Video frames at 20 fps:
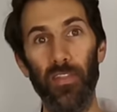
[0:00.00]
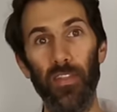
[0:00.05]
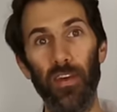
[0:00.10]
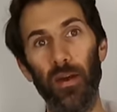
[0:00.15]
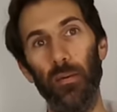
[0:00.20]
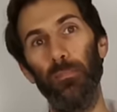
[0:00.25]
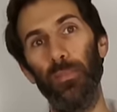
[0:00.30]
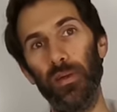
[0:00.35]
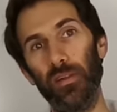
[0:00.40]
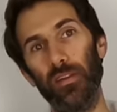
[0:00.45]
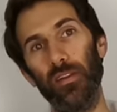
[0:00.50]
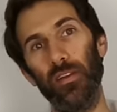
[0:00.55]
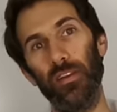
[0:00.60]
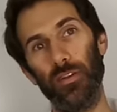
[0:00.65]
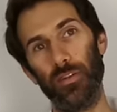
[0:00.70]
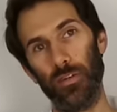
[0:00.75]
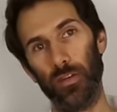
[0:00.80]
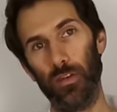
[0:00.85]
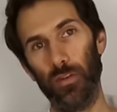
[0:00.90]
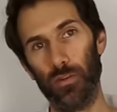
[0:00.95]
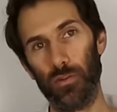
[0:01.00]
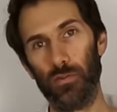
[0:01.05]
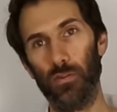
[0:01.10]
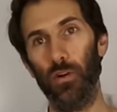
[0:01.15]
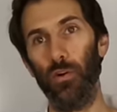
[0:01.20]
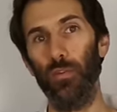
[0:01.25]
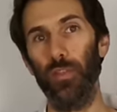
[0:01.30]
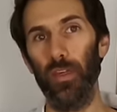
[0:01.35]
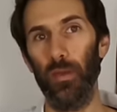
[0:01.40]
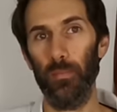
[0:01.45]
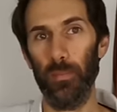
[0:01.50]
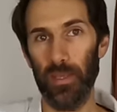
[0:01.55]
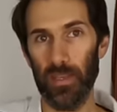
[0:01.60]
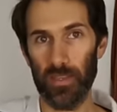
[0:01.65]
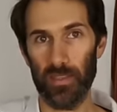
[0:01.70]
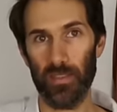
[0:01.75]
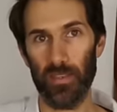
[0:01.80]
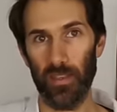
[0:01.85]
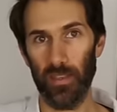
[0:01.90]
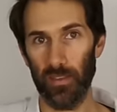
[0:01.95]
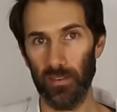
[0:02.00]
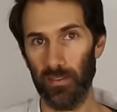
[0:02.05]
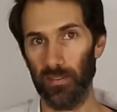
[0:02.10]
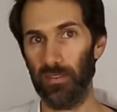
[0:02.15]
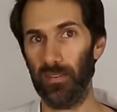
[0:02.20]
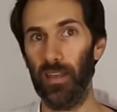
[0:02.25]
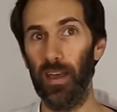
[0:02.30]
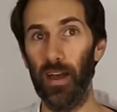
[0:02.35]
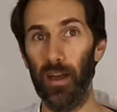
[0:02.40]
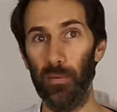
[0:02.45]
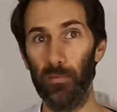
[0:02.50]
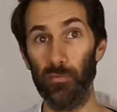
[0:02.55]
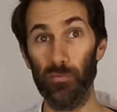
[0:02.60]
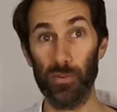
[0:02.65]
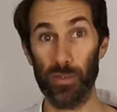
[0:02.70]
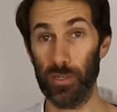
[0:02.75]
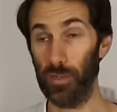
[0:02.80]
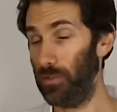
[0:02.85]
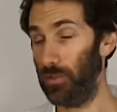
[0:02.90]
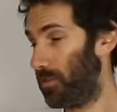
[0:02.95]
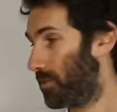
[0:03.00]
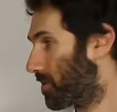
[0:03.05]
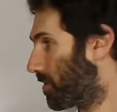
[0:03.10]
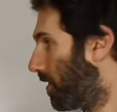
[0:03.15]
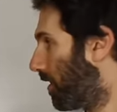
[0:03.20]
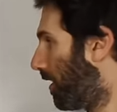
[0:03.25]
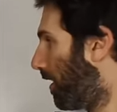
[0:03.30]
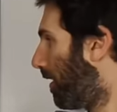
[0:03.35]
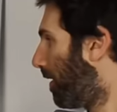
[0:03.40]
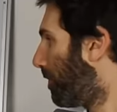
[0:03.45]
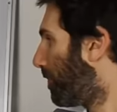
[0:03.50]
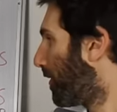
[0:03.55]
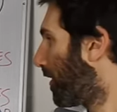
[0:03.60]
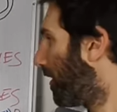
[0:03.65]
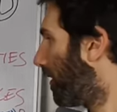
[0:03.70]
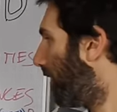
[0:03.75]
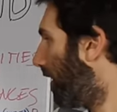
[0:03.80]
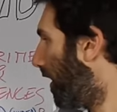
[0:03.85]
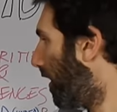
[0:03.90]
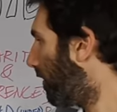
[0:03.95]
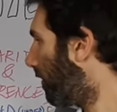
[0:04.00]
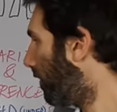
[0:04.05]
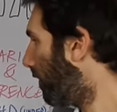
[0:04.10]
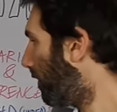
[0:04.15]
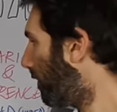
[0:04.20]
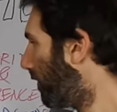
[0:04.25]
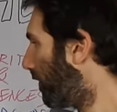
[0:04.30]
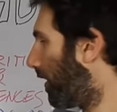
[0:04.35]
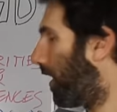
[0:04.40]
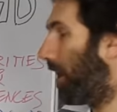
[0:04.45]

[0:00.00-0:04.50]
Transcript: and the ability to control them is, is um, reduced. Now,